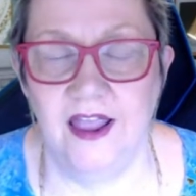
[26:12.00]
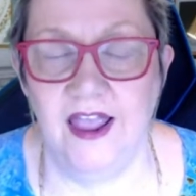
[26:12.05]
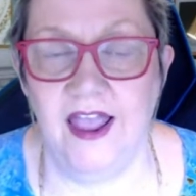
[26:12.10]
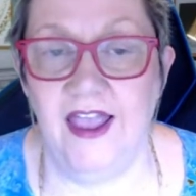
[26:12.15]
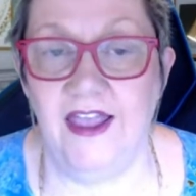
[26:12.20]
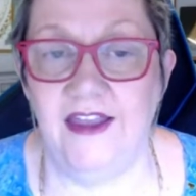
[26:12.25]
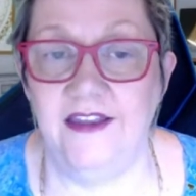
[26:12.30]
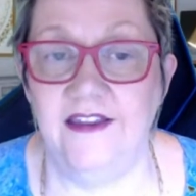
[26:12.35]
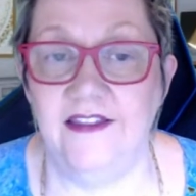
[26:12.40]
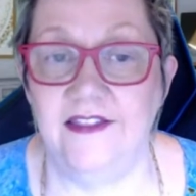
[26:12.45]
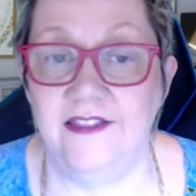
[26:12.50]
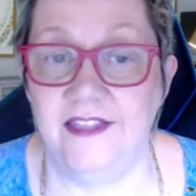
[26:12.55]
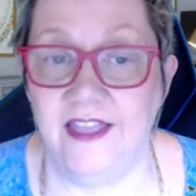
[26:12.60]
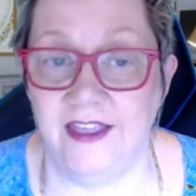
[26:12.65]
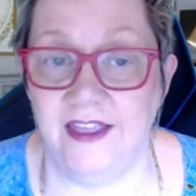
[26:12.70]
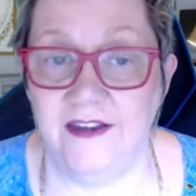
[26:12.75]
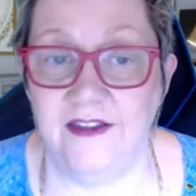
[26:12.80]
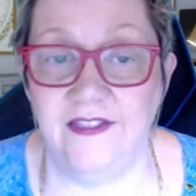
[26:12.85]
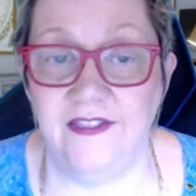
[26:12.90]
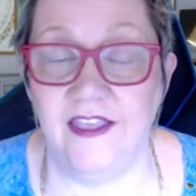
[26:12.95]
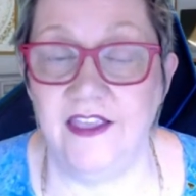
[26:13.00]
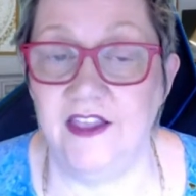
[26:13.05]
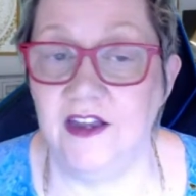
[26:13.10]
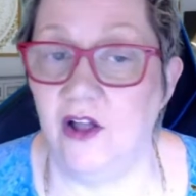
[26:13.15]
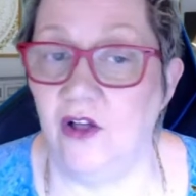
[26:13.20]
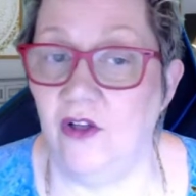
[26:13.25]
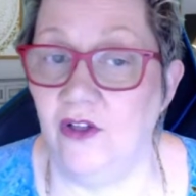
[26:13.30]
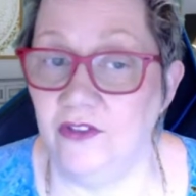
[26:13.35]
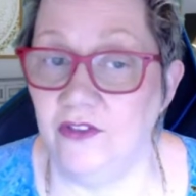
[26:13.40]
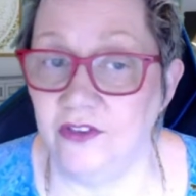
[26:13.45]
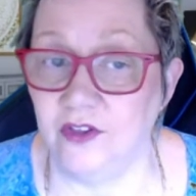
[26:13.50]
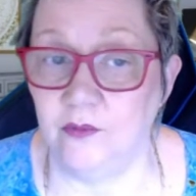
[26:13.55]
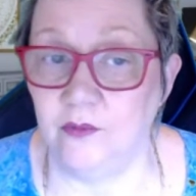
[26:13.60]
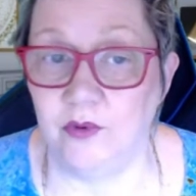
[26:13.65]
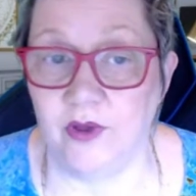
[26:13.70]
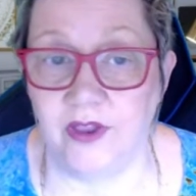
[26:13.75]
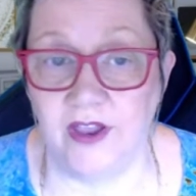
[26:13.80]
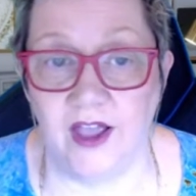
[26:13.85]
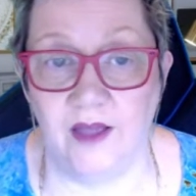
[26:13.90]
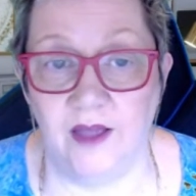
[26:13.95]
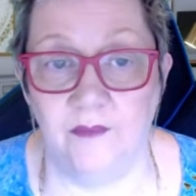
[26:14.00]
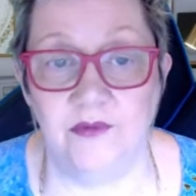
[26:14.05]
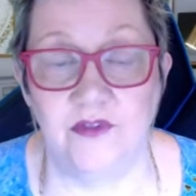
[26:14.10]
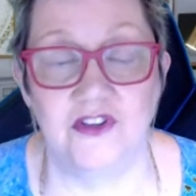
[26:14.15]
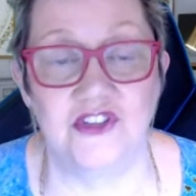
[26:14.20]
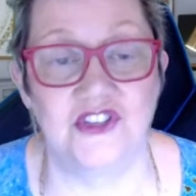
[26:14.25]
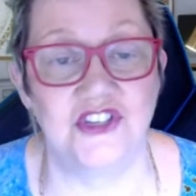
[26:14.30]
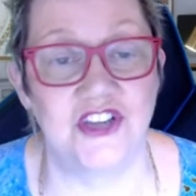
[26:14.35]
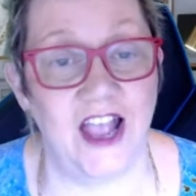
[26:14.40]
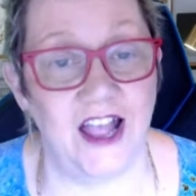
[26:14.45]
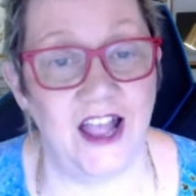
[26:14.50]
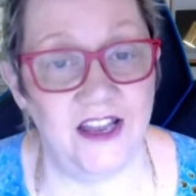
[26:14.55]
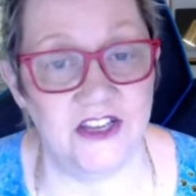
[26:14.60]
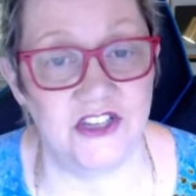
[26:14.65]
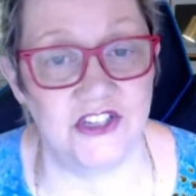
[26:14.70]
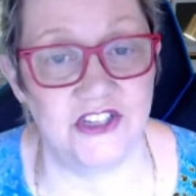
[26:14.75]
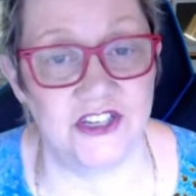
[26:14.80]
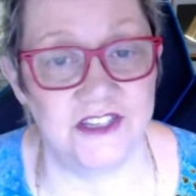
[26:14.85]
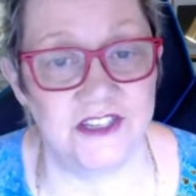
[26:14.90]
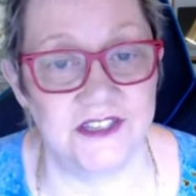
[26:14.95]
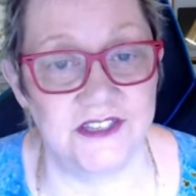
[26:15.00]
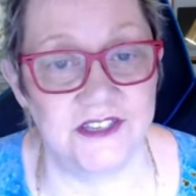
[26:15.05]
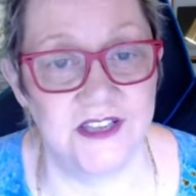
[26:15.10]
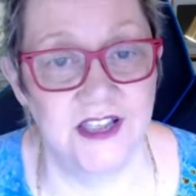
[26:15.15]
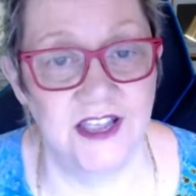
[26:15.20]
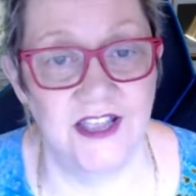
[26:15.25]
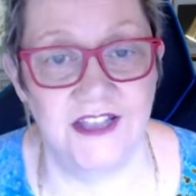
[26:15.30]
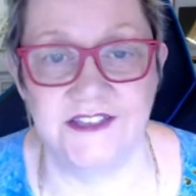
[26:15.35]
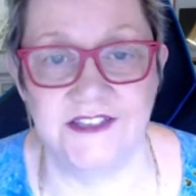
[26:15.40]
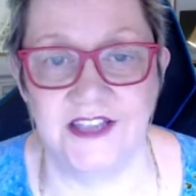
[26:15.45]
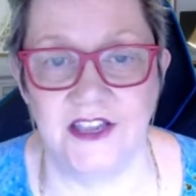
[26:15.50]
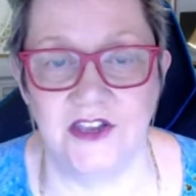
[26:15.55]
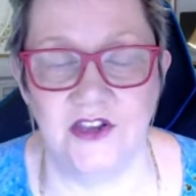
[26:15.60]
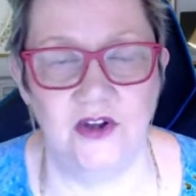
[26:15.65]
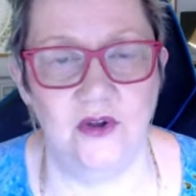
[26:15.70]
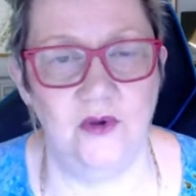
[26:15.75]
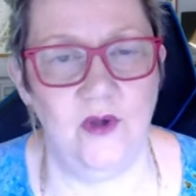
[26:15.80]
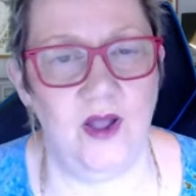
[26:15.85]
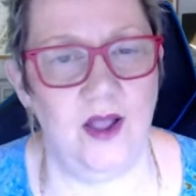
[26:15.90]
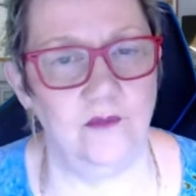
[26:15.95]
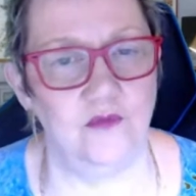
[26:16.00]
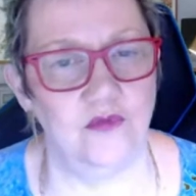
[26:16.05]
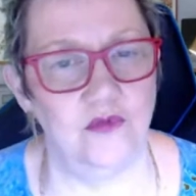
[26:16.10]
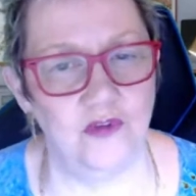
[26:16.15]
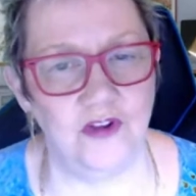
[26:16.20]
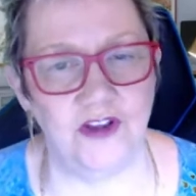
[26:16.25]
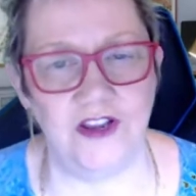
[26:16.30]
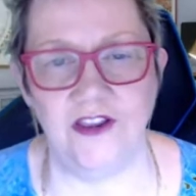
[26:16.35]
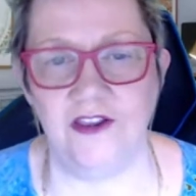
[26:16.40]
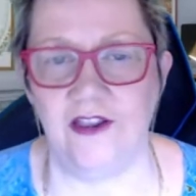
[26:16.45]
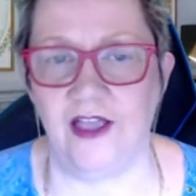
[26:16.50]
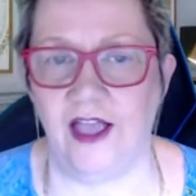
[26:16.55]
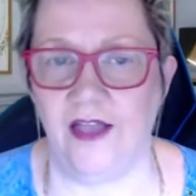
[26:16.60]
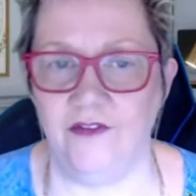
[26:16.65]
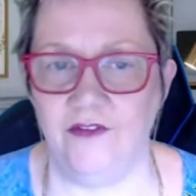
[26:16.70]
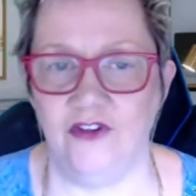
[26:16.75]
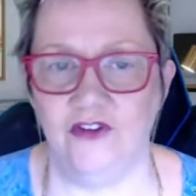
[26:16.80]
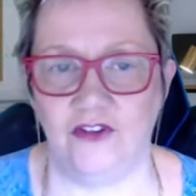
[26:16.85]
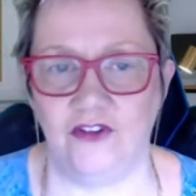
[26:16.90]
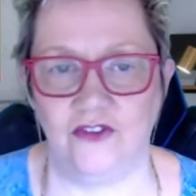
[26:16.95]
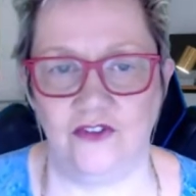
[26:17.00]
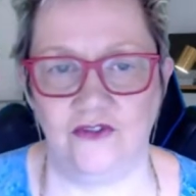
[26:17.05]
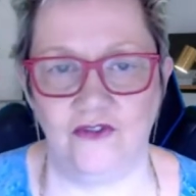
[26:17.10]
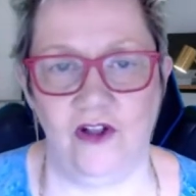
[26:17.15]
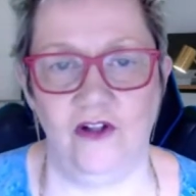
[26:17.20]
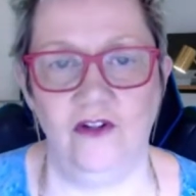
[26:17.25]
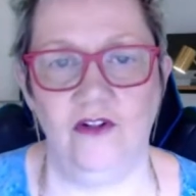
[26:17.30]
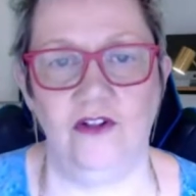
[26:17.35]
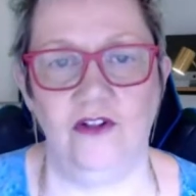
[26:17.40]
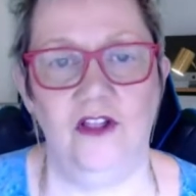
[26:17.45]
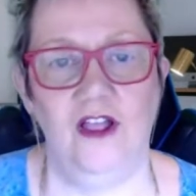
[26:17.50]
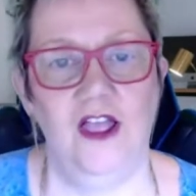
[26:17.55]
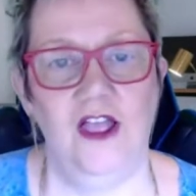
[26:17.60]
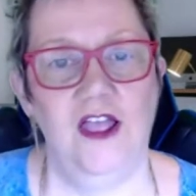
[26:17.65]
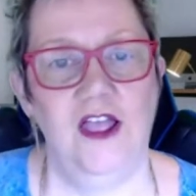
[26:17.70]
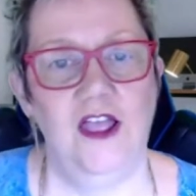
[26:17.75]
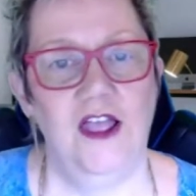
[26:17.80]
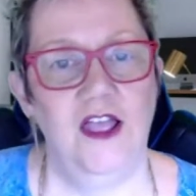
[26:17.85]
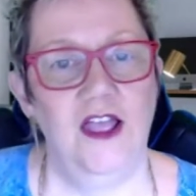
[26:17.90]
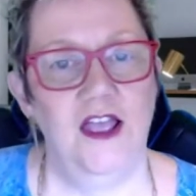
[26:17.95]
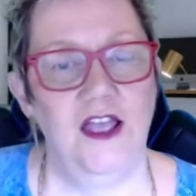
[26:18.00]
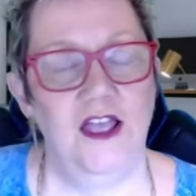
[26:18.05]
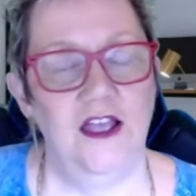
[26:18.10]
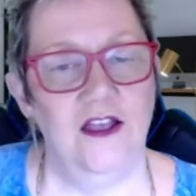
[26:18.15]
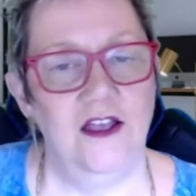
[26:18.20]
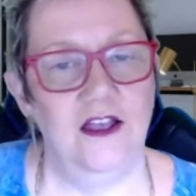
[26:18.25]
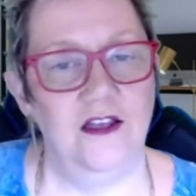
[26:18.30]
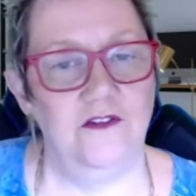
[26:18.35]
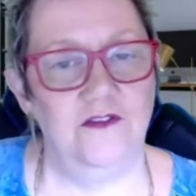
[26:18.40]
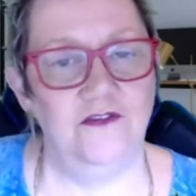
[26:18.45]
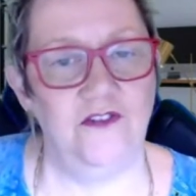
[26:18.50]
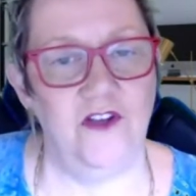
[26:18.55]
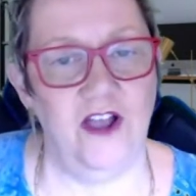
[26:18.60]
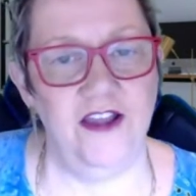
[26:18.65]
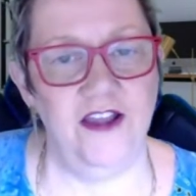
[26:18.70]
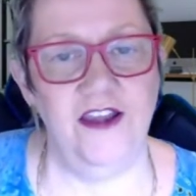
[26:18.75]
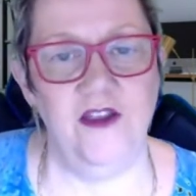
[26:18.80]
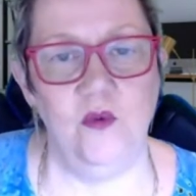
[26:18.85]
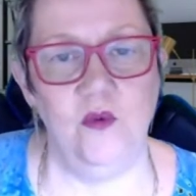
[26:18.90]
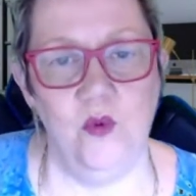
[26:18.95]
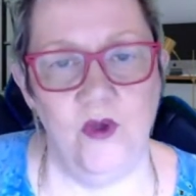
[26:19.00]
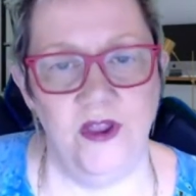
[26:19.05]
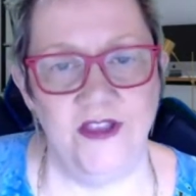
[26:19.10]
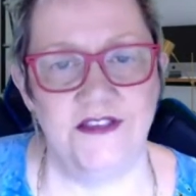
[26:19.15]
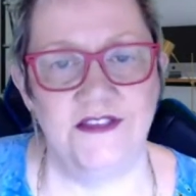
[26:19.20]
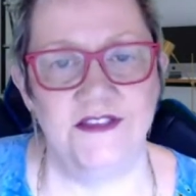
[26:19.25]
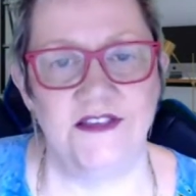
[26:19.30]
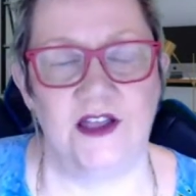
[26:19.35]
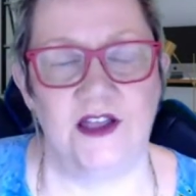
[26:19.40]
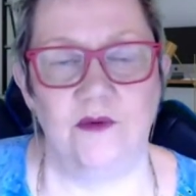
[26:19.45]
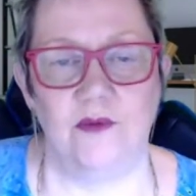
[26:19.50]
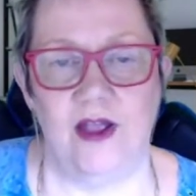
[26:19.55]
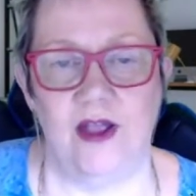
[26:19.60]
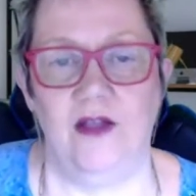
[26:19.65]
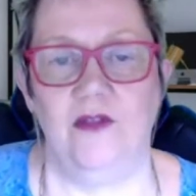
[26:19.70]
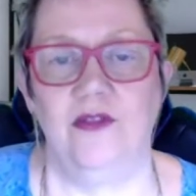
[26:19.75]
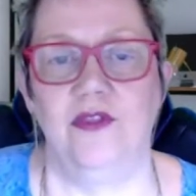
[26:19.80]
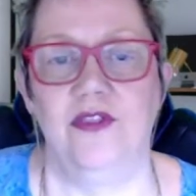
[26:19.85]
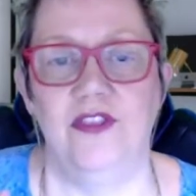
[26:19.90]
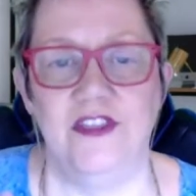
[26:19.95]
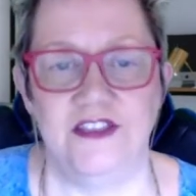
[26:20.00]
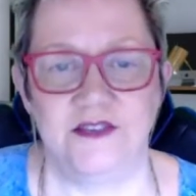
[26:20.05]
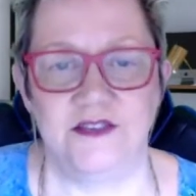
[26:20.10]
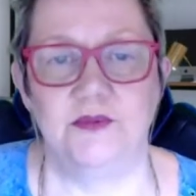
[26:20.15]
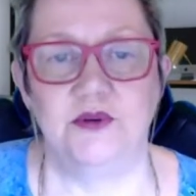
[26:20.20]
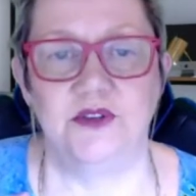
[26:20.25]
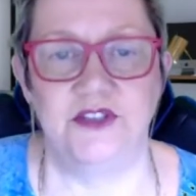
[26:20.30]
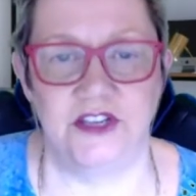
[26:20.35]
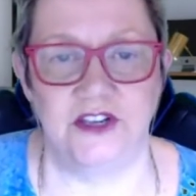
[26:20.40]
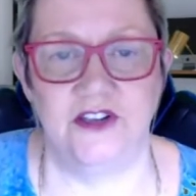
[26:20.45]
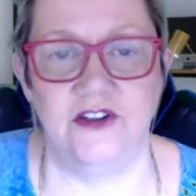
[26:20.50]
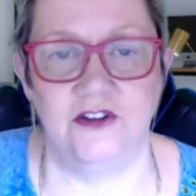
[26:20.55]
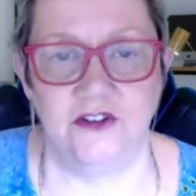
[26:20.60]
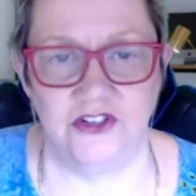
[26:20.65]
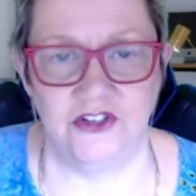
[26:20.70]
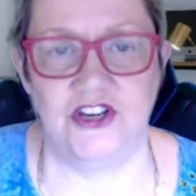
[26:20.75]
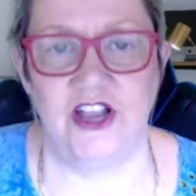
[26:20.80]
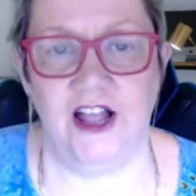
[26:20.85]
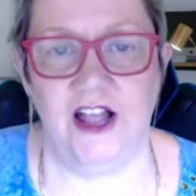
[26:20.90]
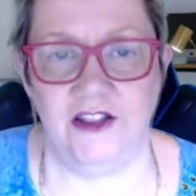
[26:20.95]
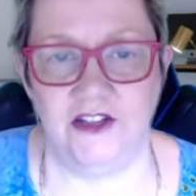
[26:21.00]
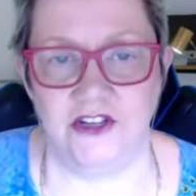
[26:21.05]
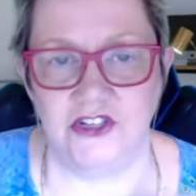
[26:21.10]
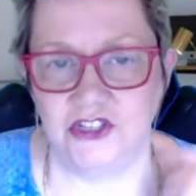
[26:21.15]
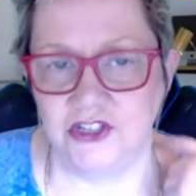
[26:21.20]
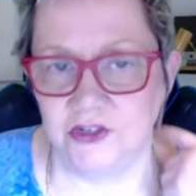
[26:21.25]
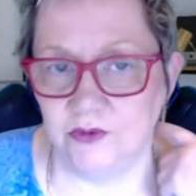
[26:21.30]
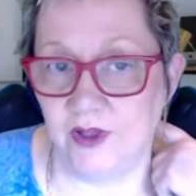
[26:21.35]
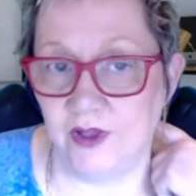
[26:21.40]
And then they can also bring up their challenges and saying, I'm really having a struggle finding wins around this particular challenge.